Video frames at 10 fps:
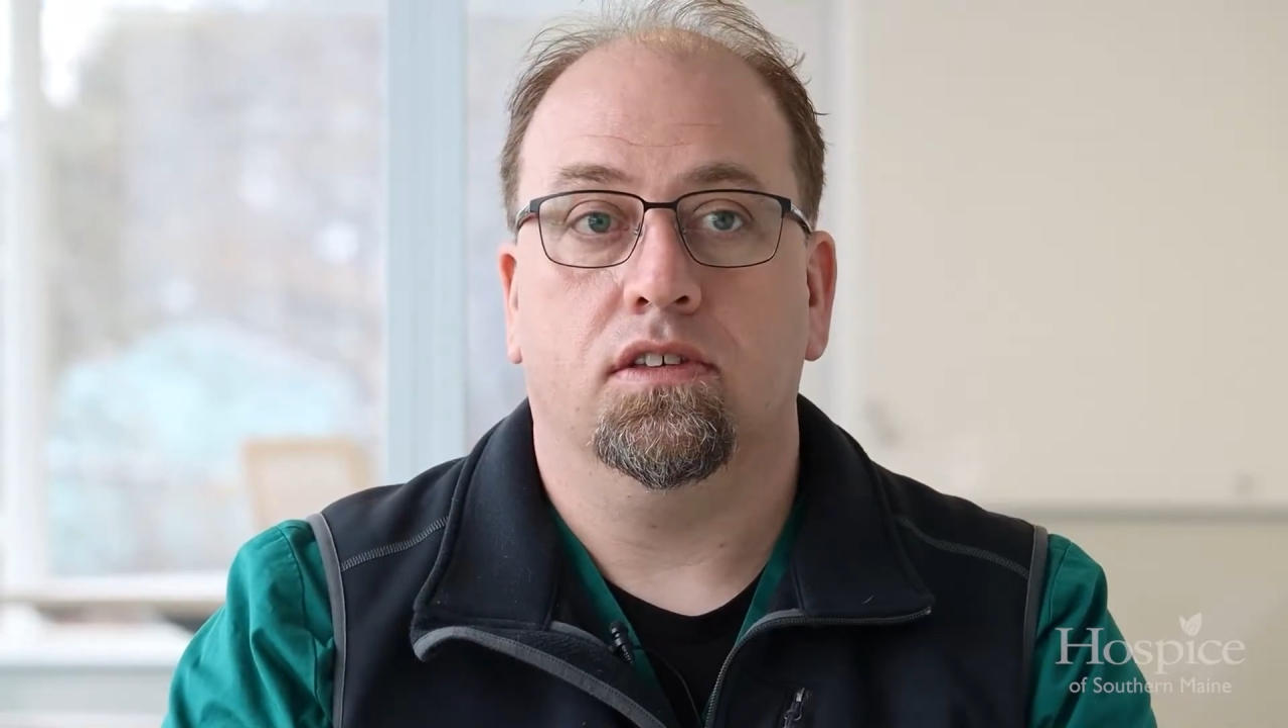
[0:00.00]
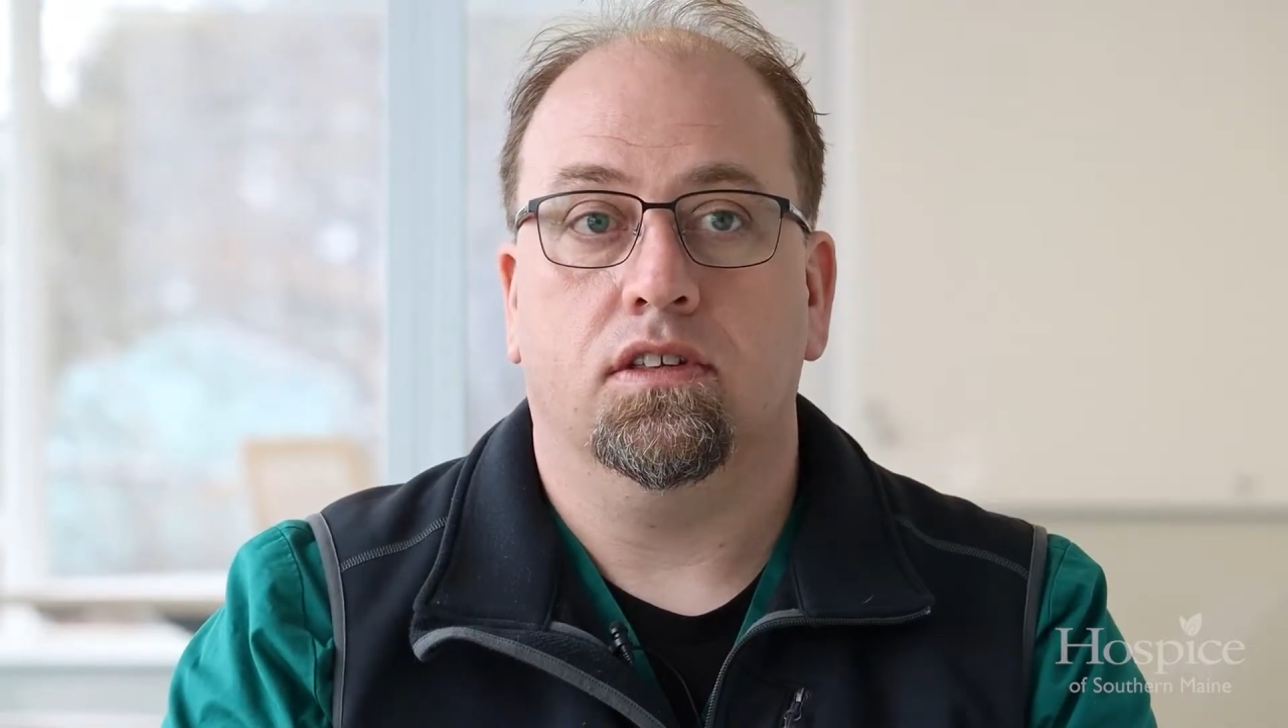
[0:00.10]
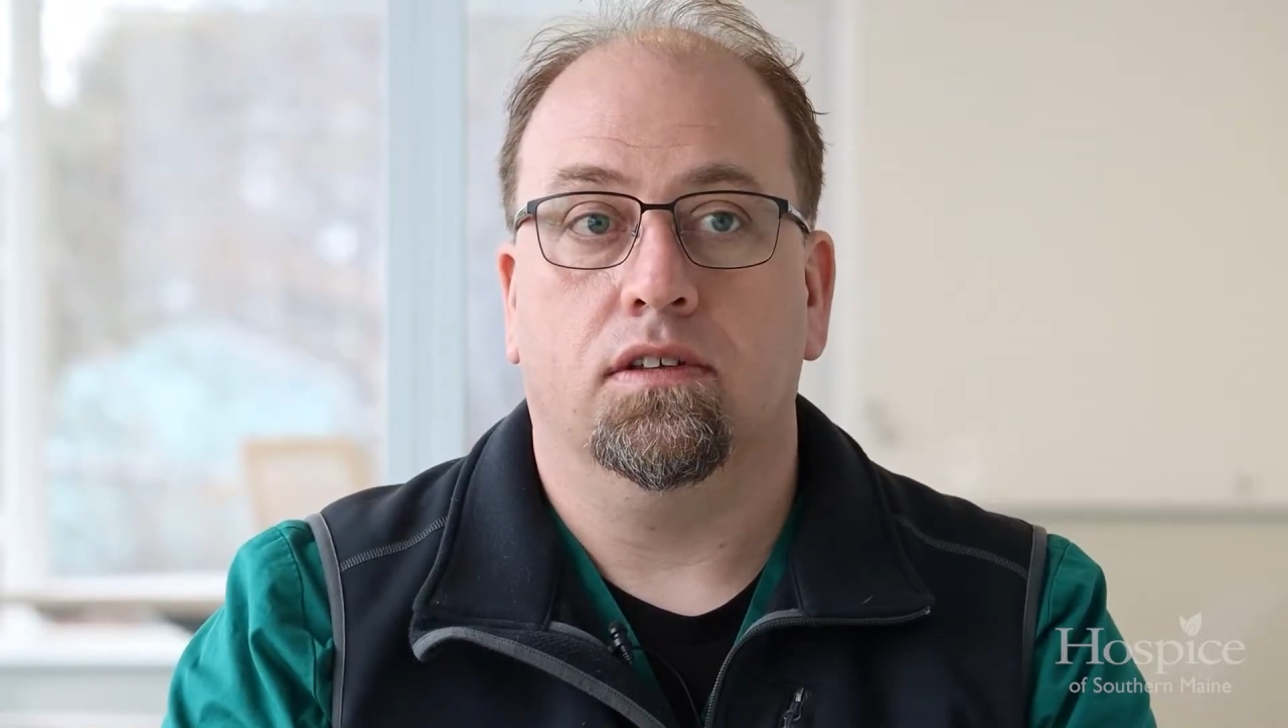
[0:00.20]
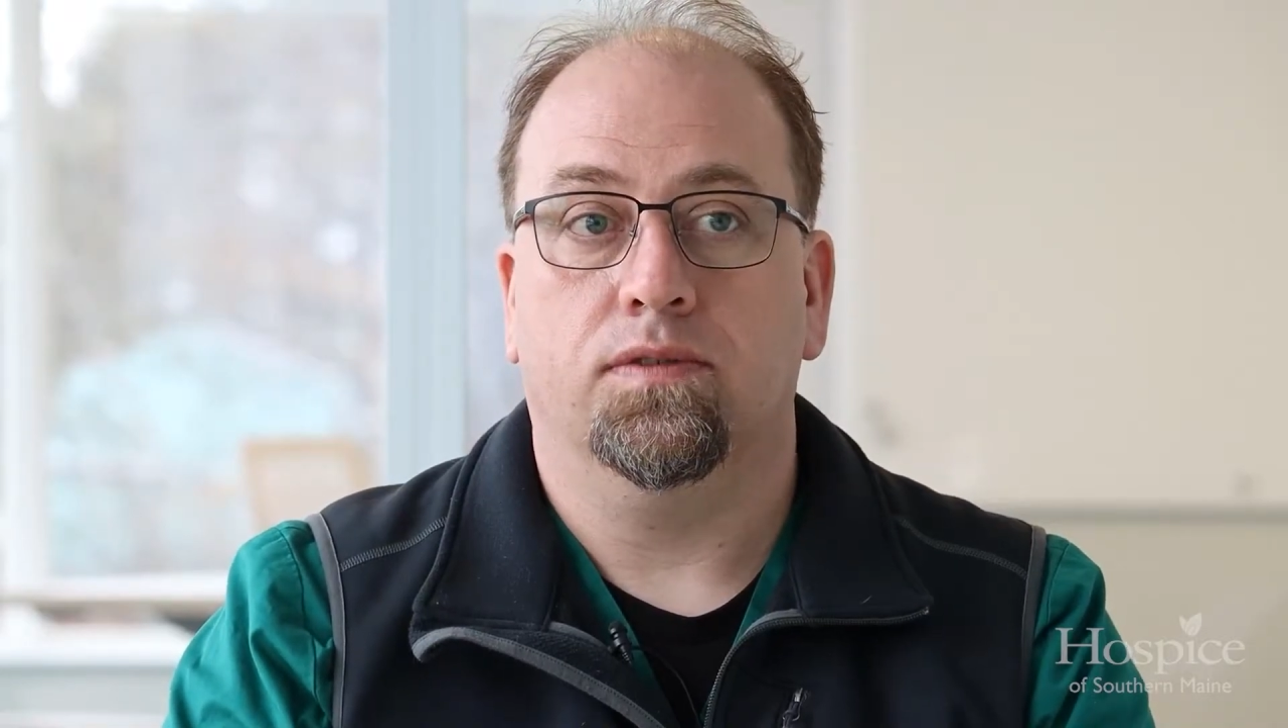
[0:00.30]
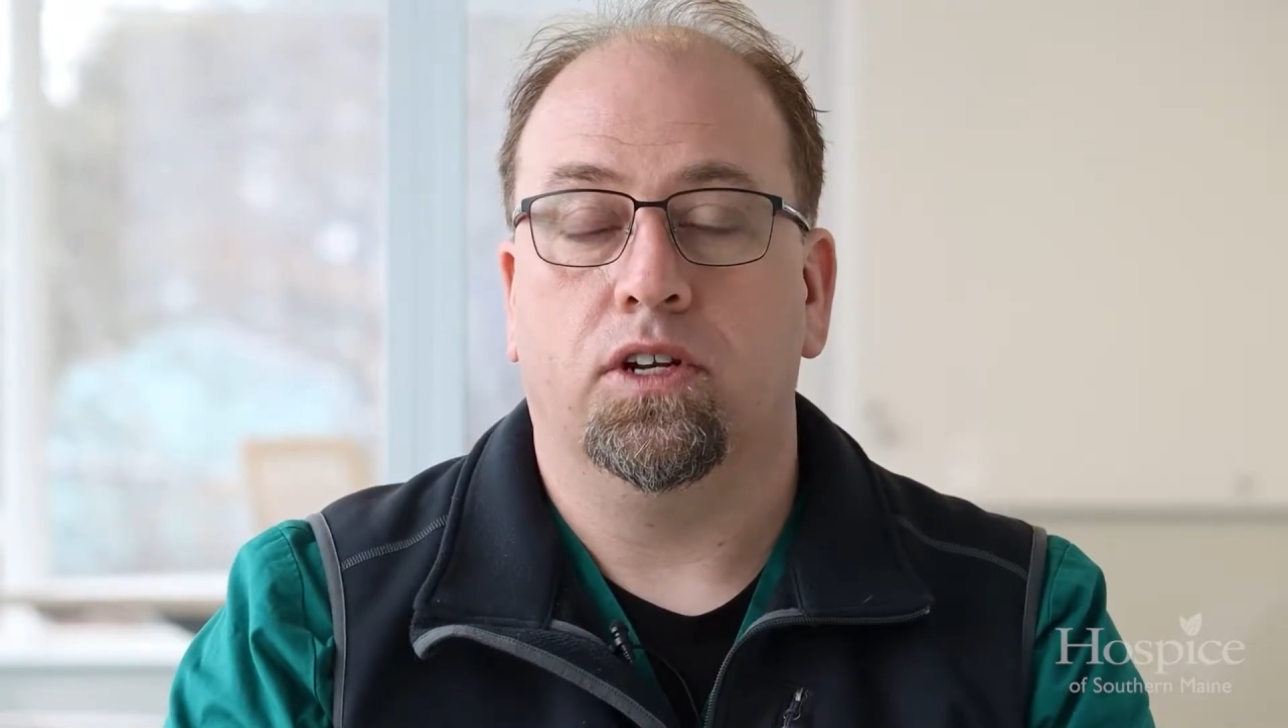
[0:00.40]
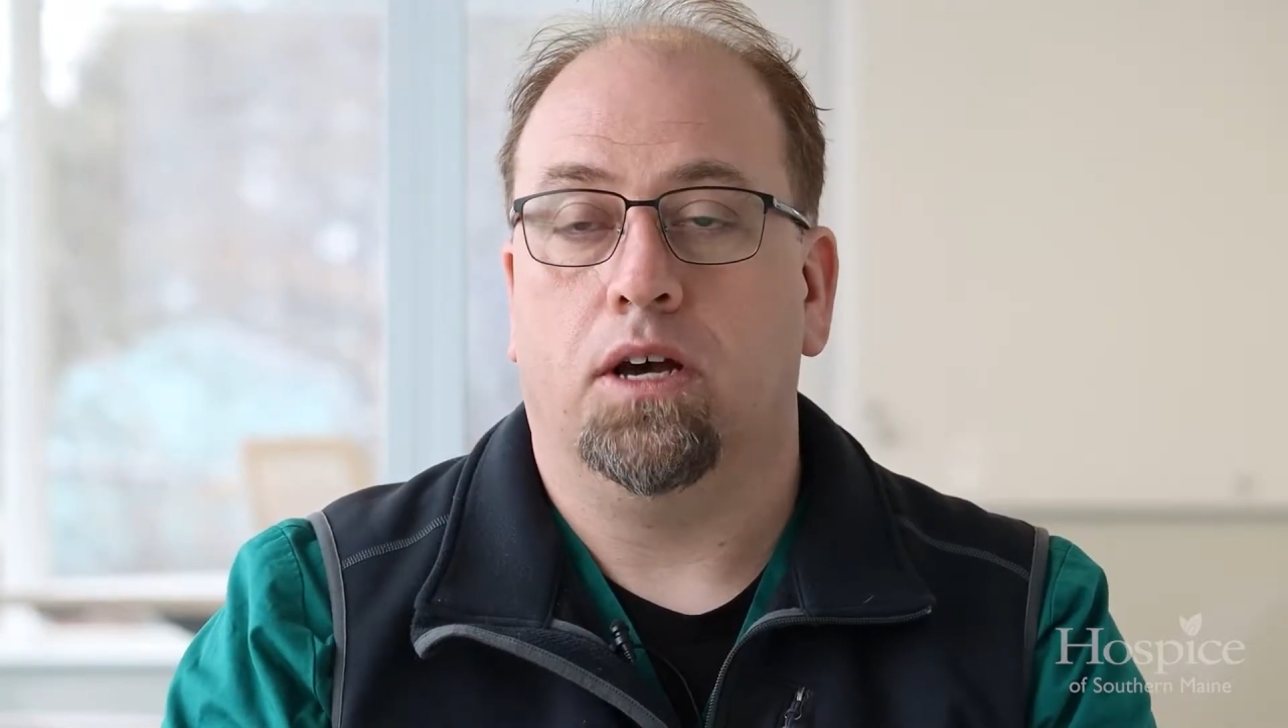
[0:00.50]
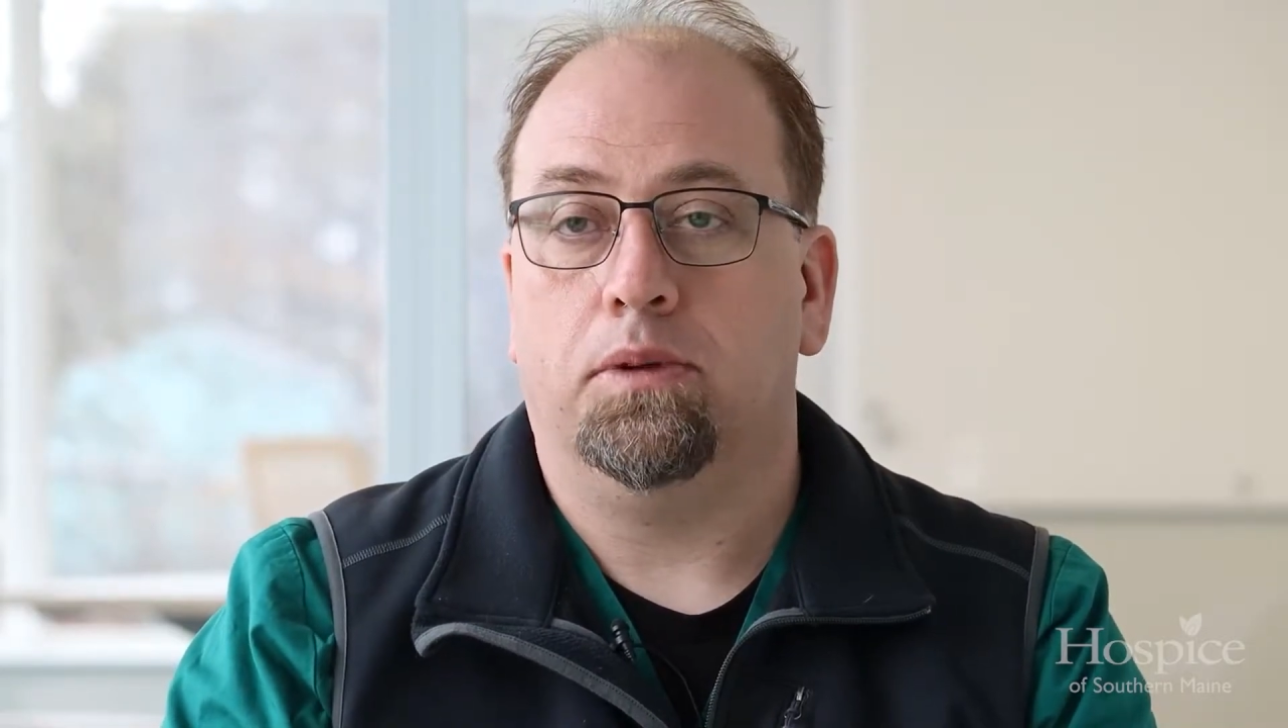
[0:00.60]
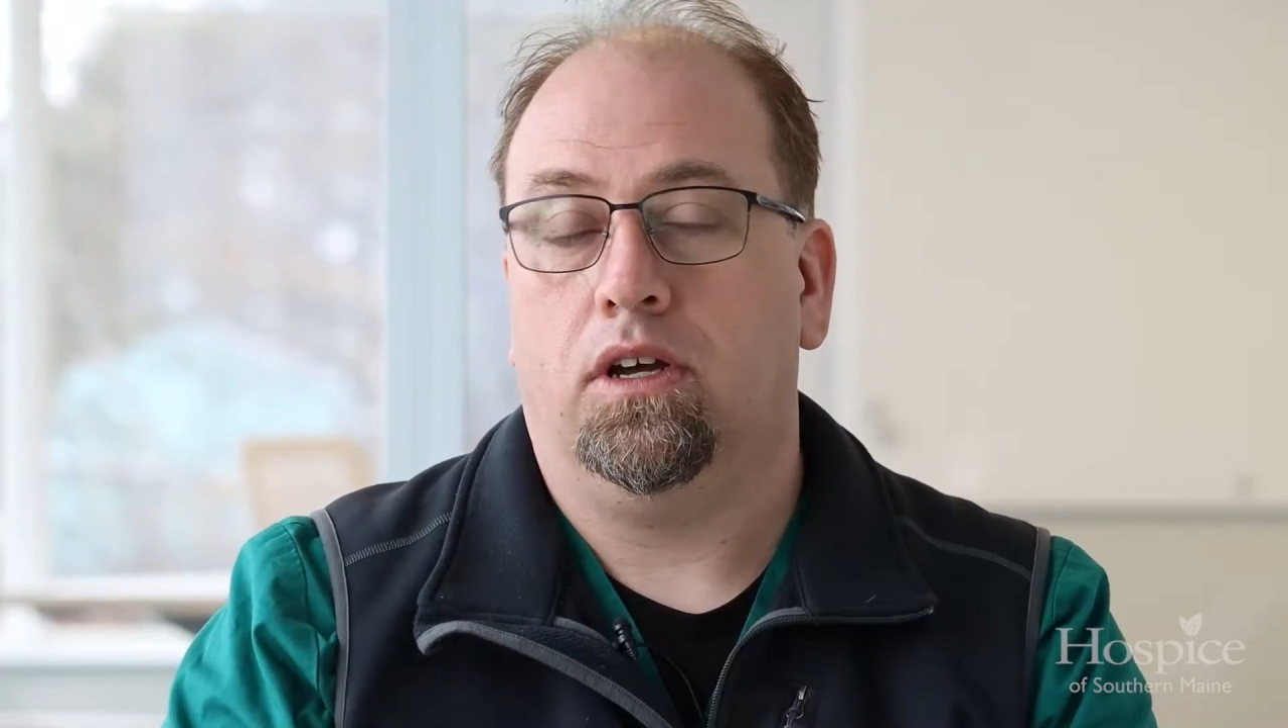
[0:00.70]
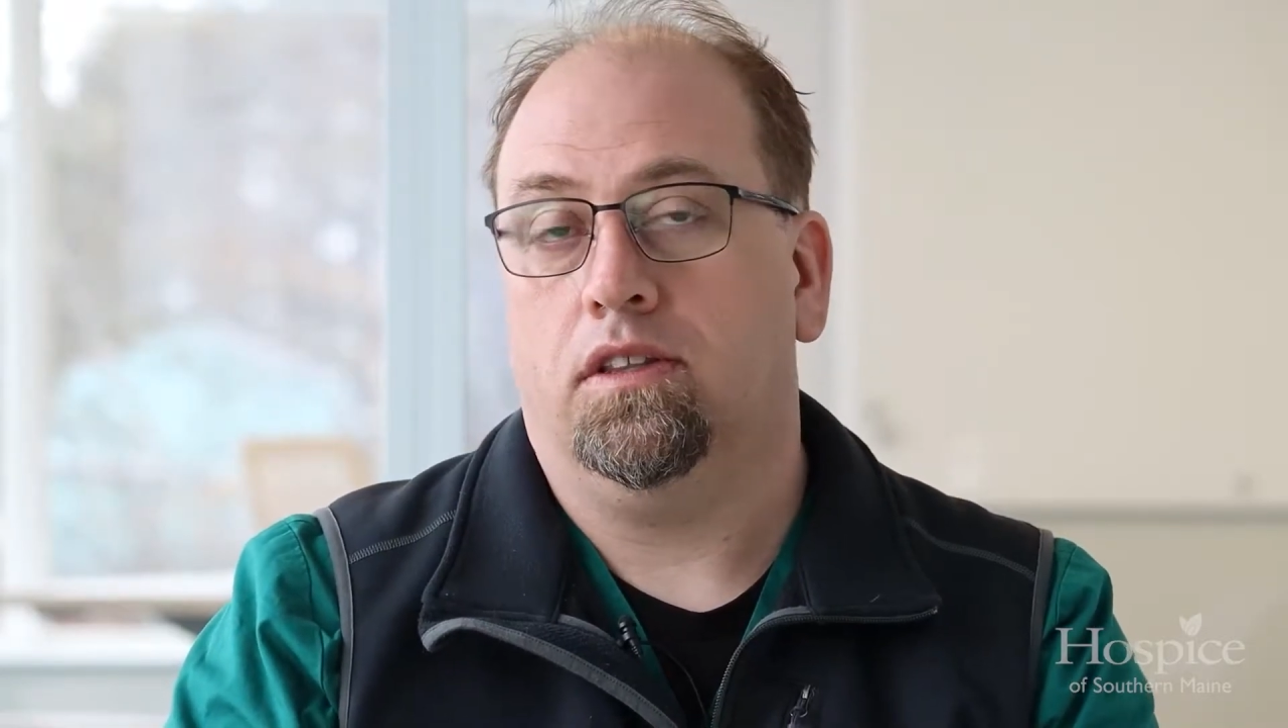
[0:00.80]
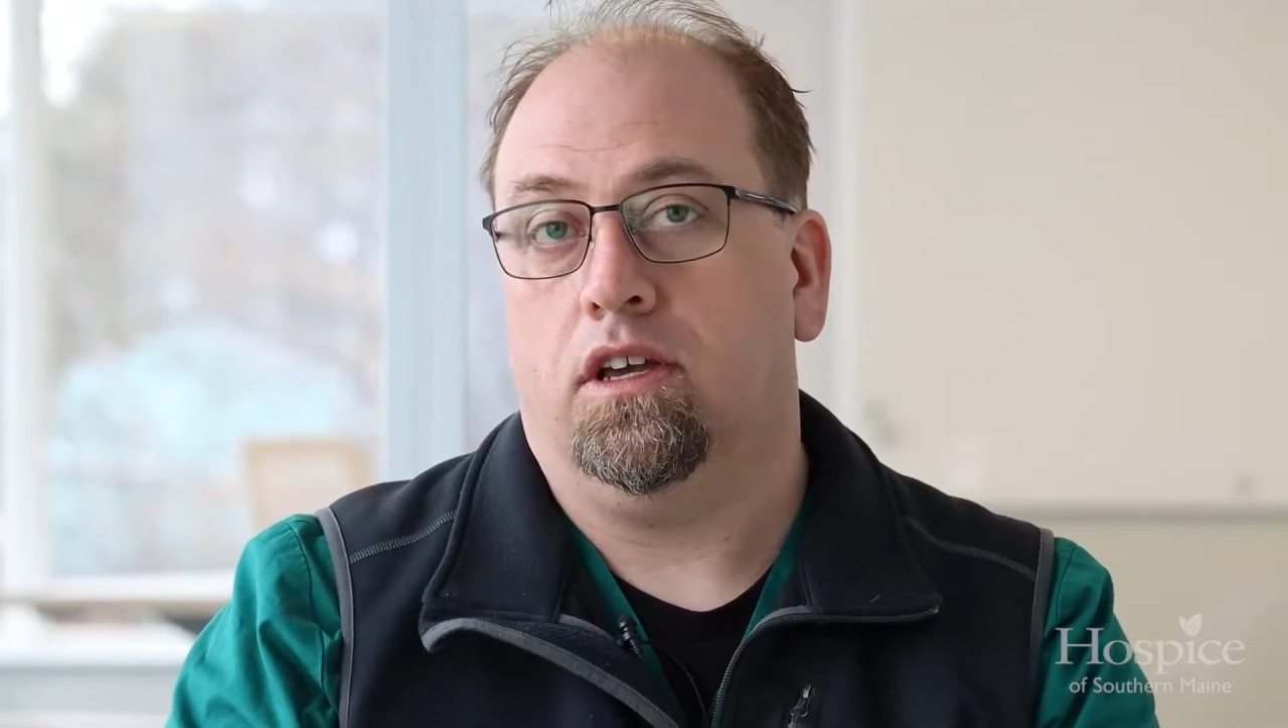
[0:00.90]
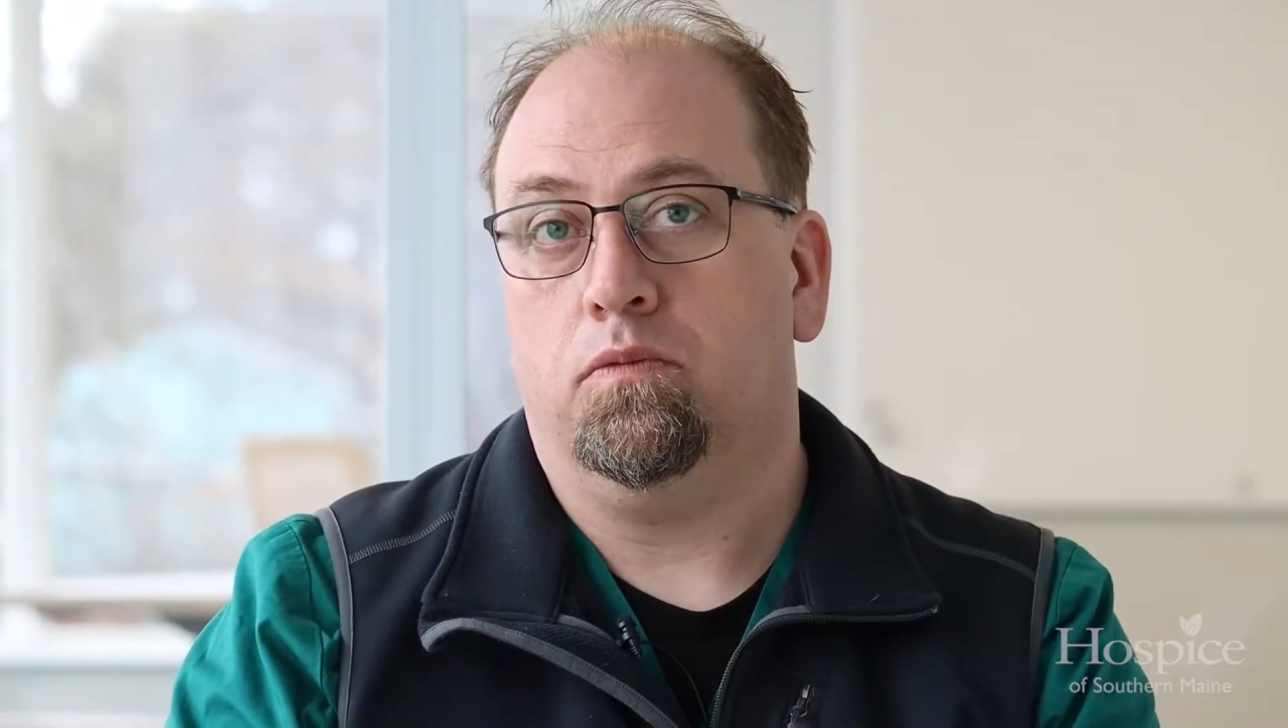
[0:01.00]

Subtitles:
the phenomenon that